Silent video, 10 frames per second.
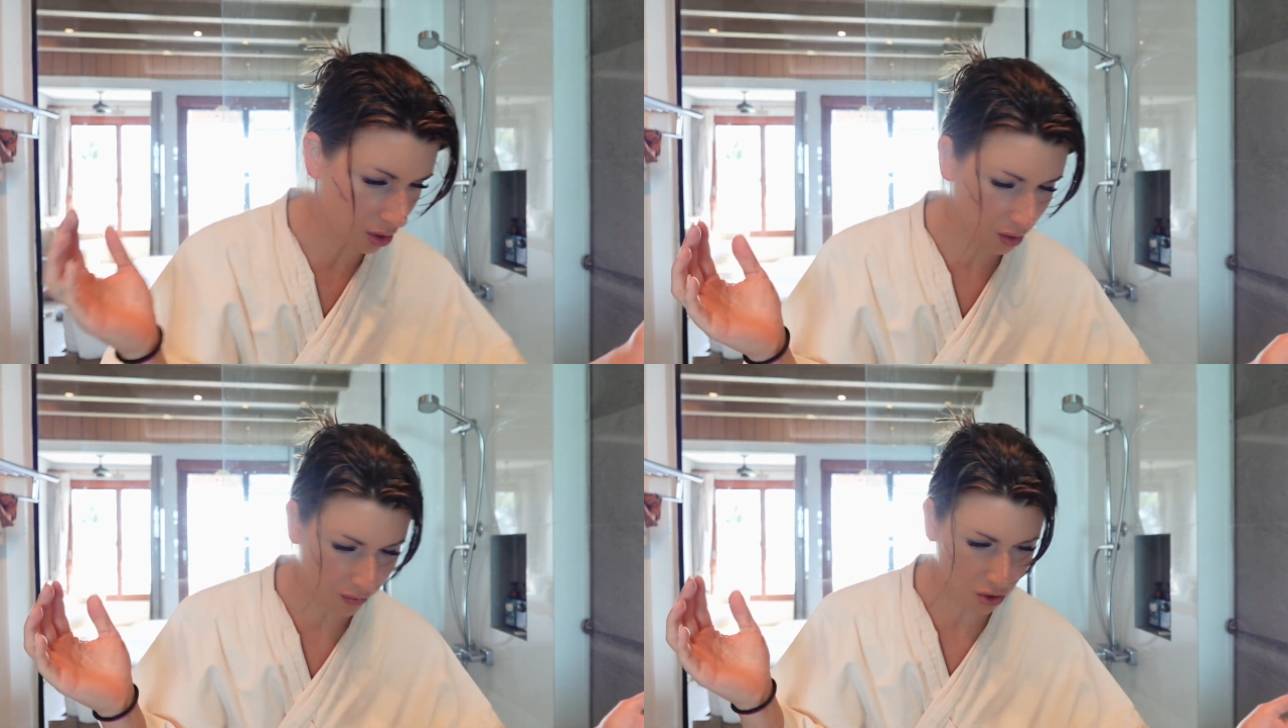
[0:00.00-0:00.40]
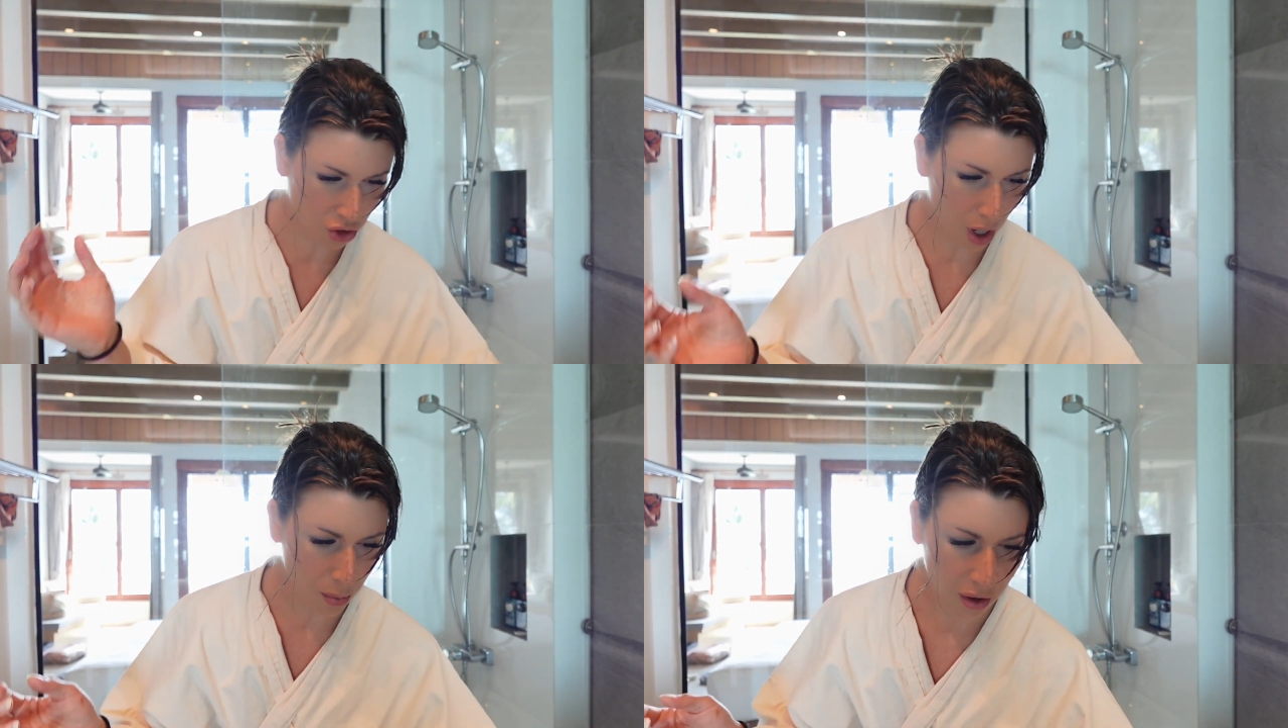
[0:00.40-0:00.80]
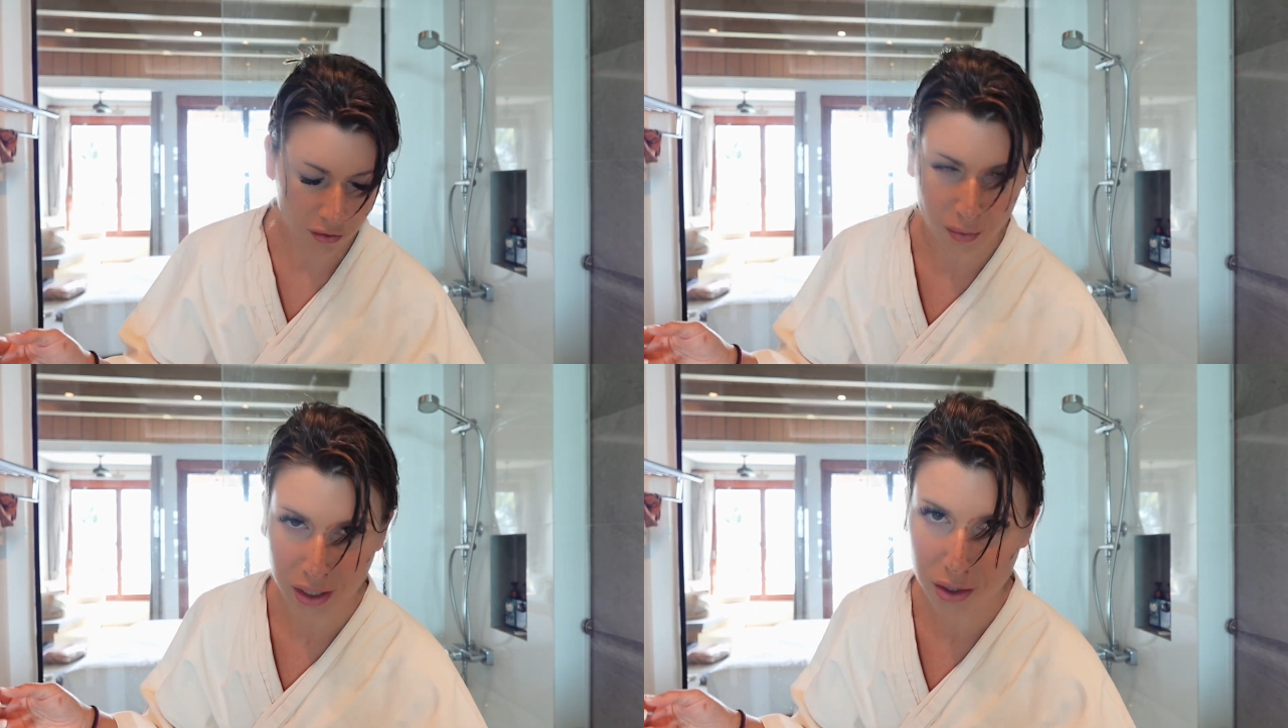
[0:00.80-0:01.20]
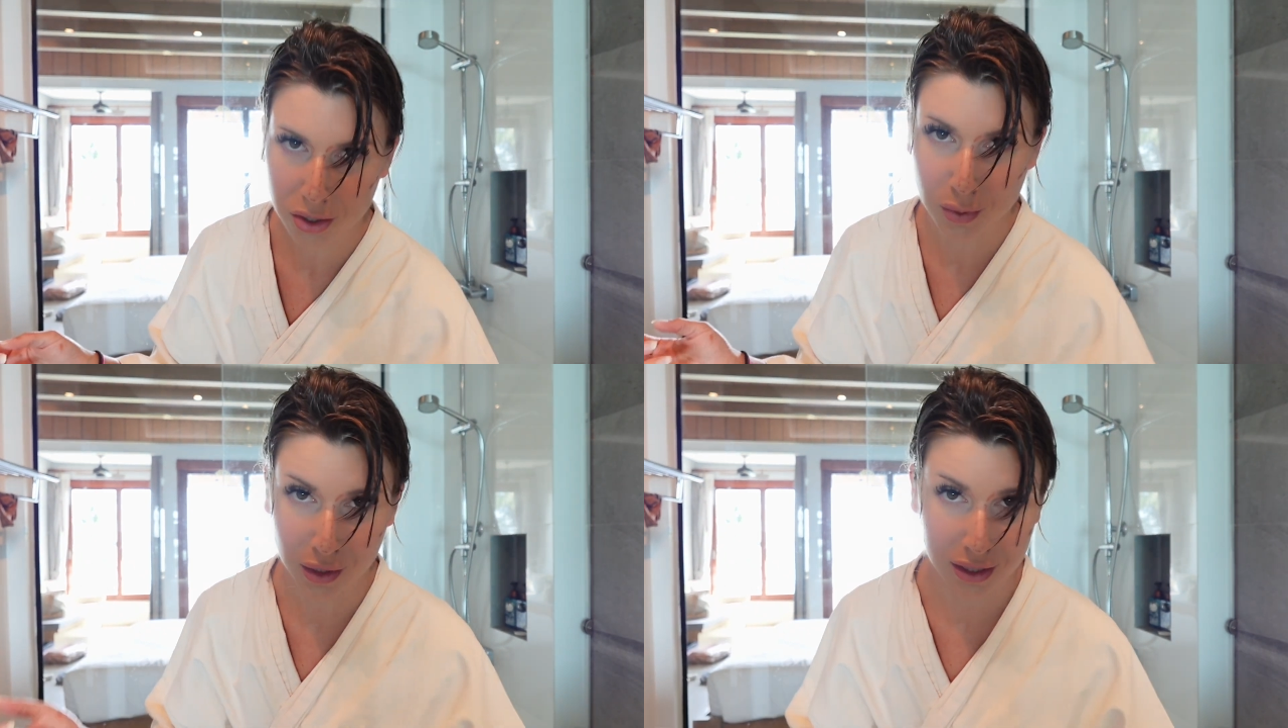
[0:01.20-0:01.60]
don't have to chop off my
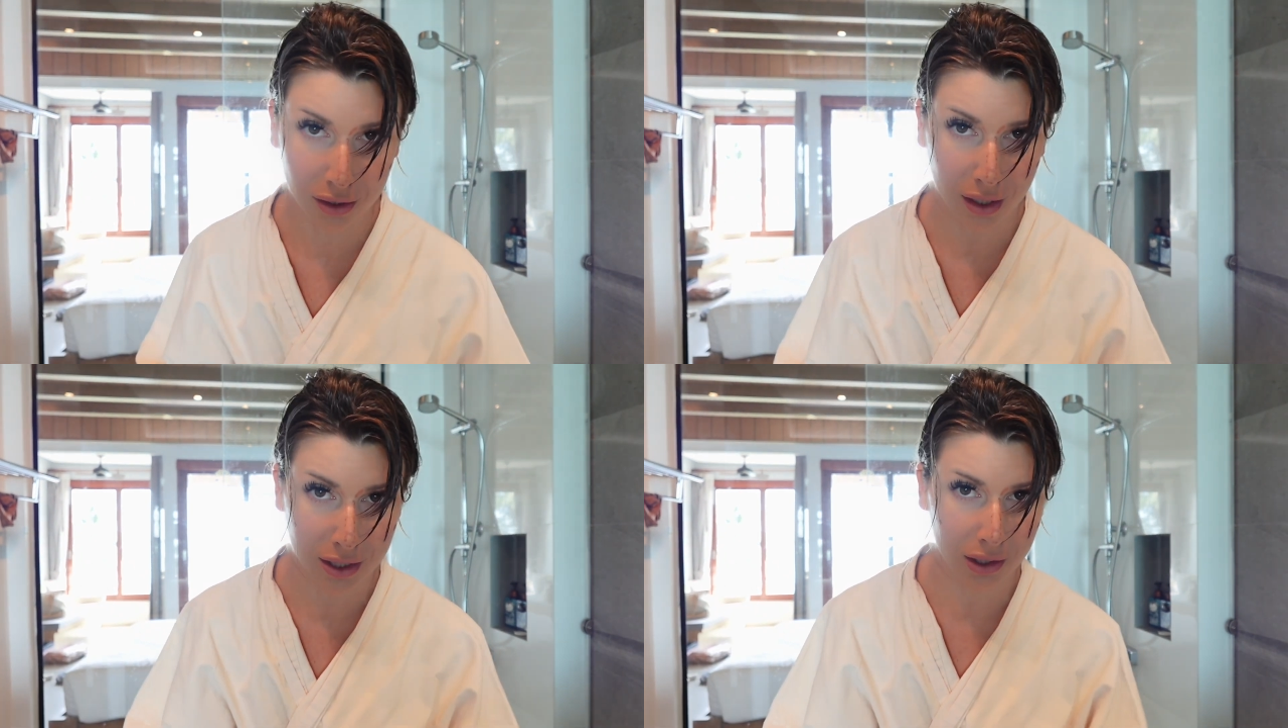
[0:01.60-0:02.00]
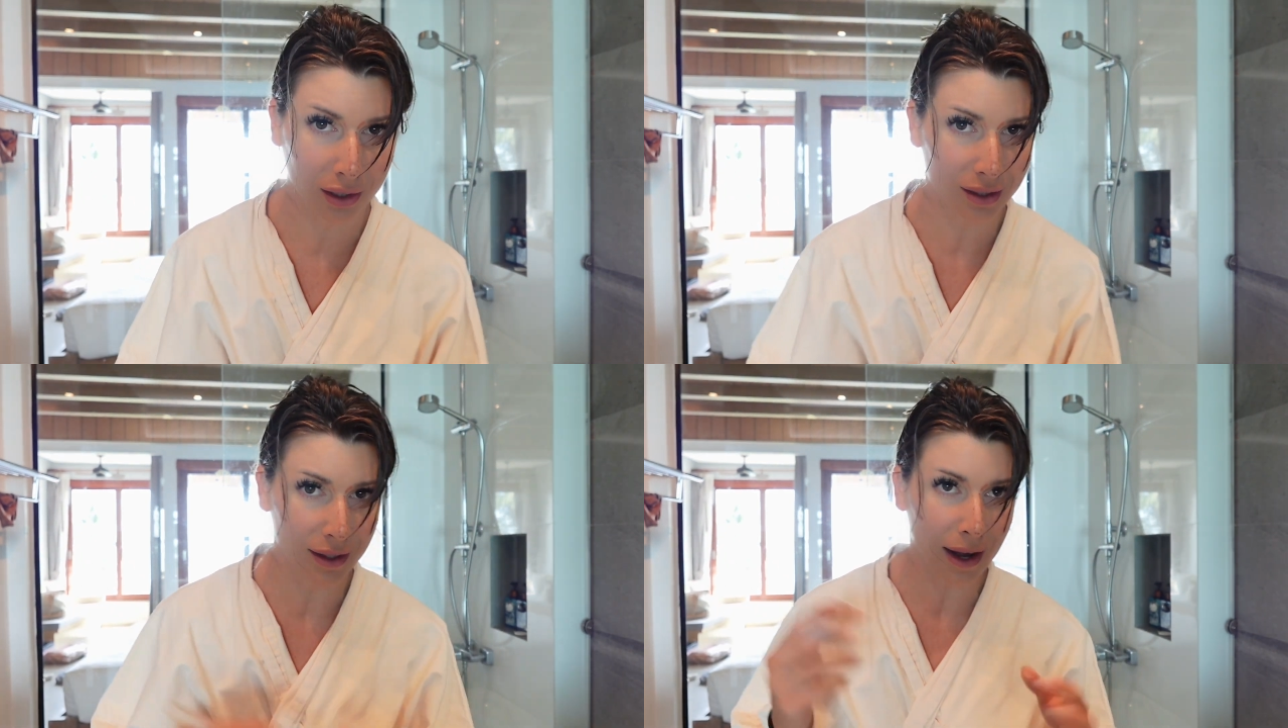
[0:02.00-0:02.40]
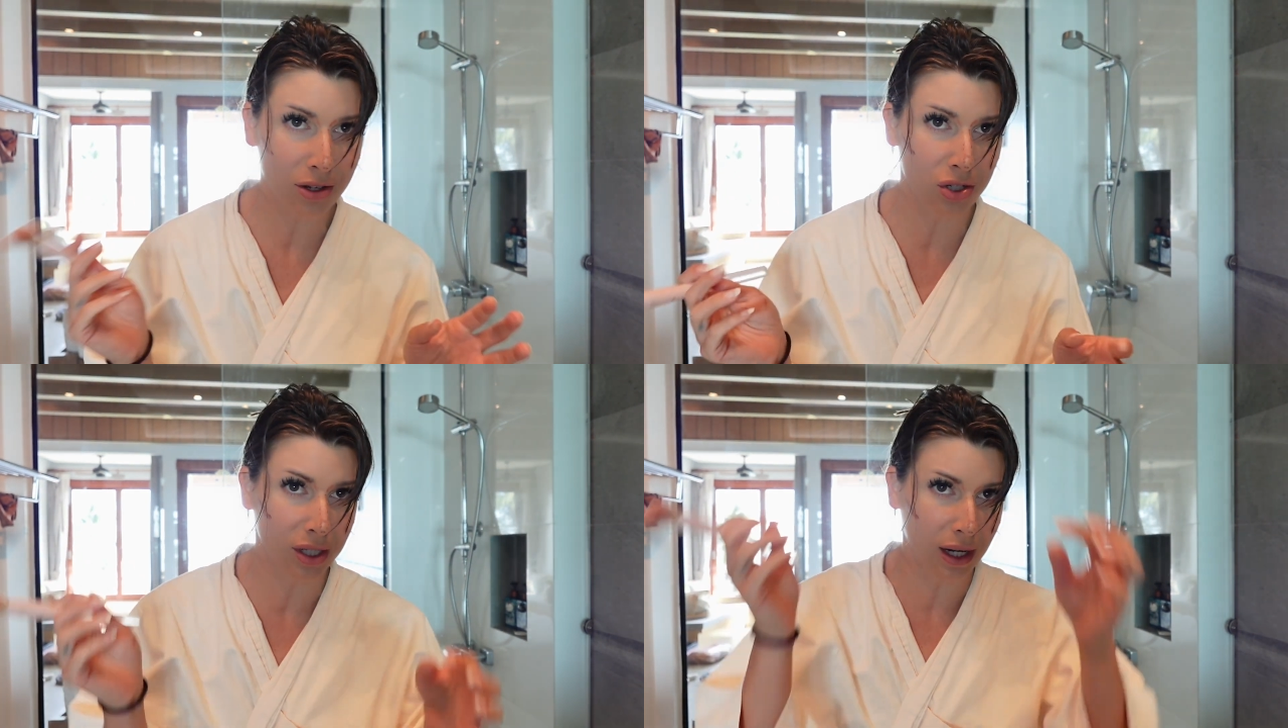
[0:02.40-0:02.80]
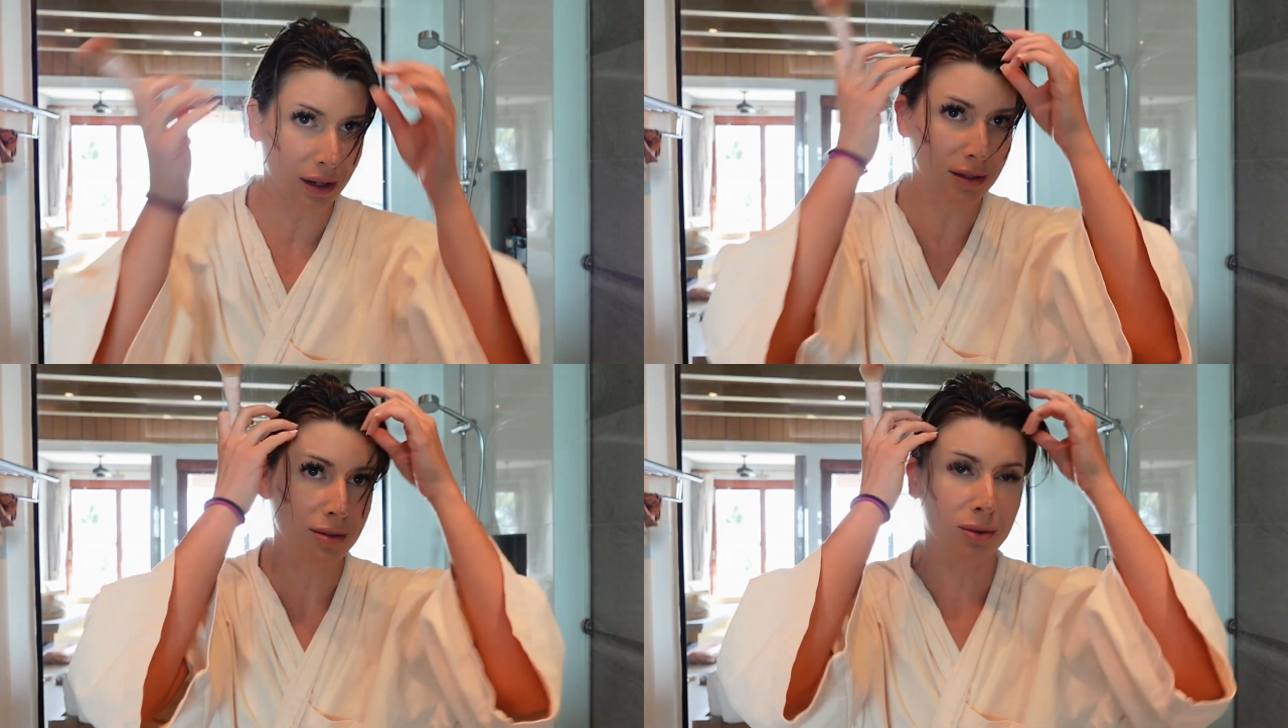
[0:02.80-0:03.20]
nose but still get to look snatched.
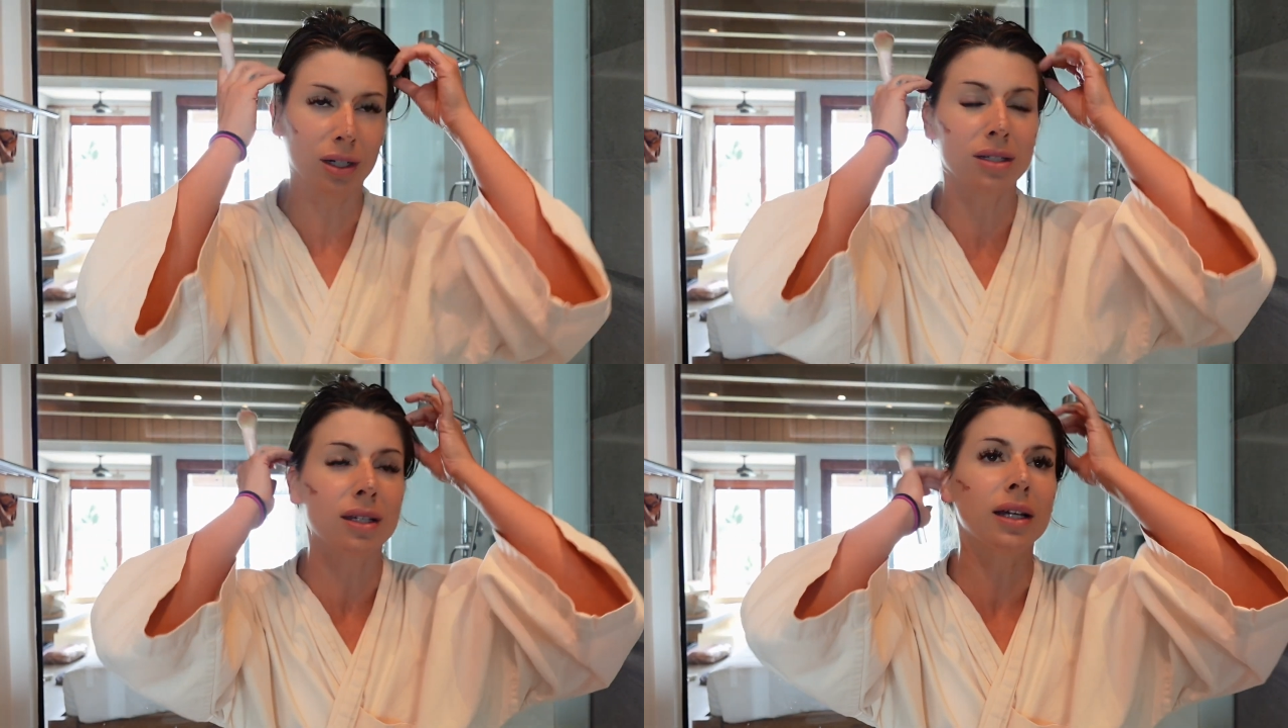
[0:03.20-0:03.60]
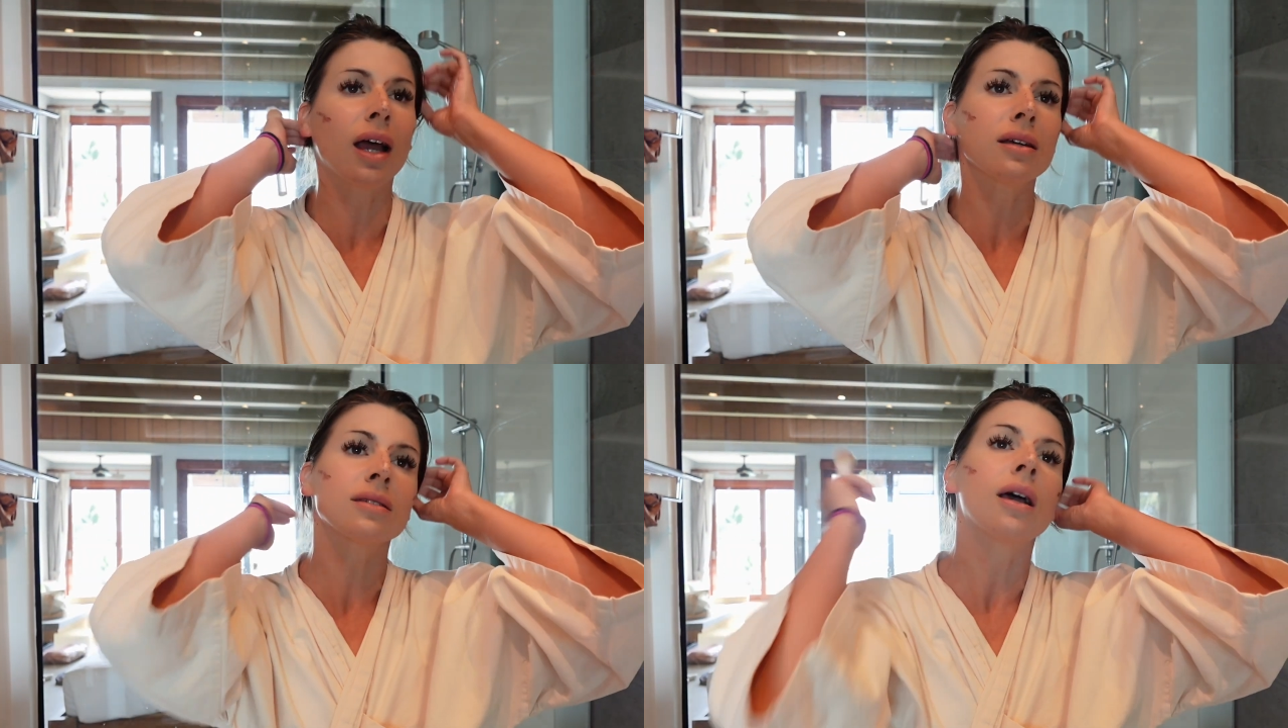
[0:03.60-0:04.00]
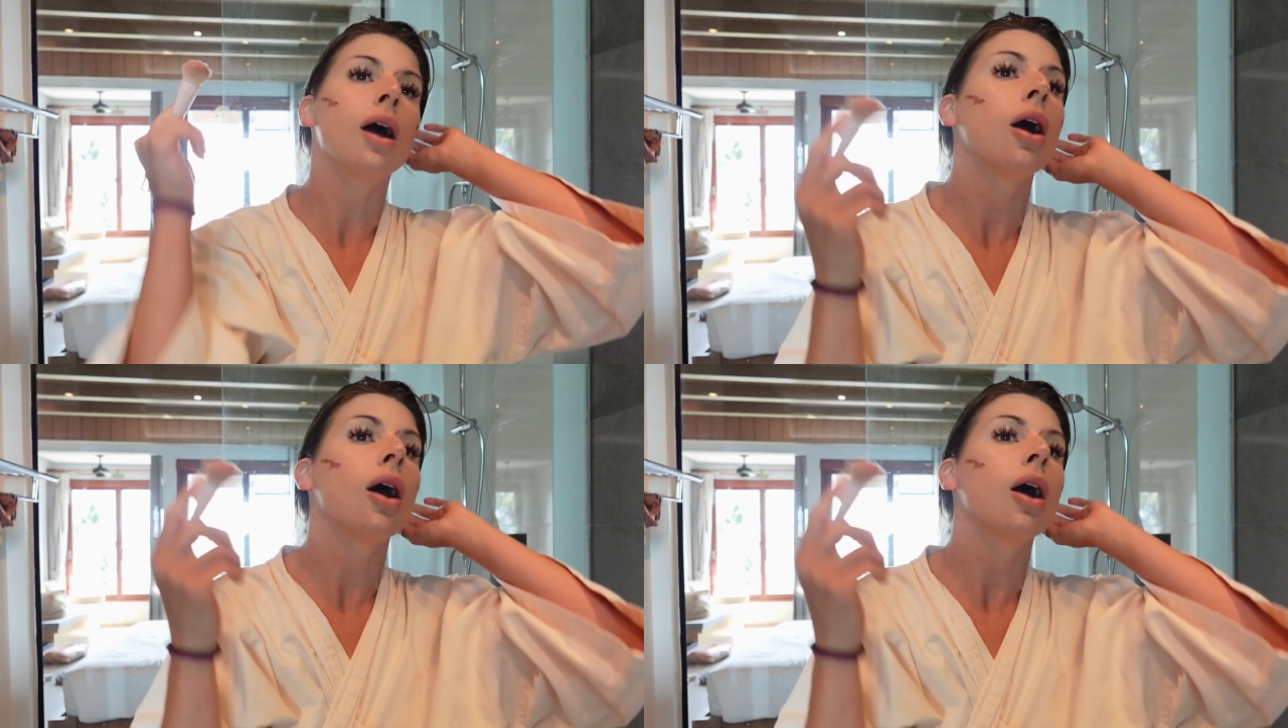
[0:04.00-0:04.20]
Yes, we're gonna say yes.